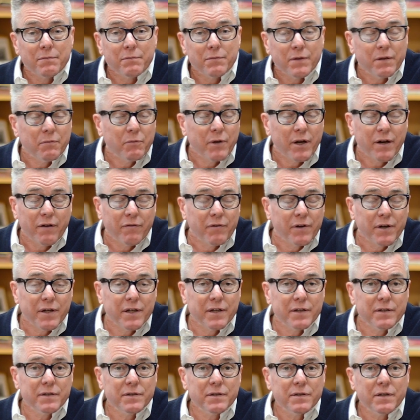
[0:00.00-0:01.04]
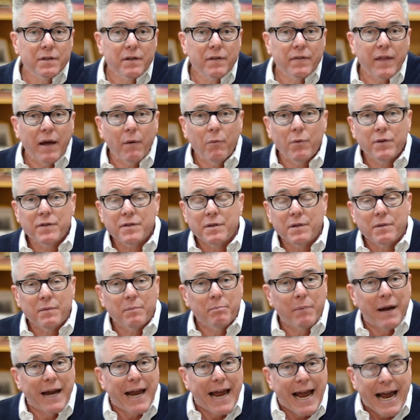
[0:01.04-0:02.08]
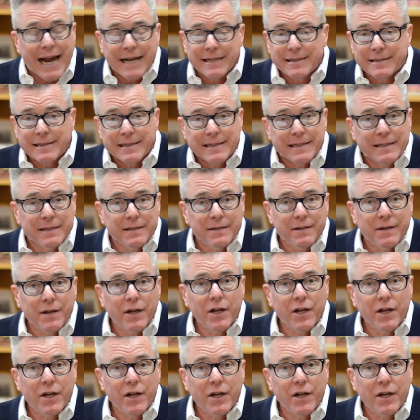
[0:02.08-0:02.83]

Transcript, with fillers: whatever it is, that wasn't by accident.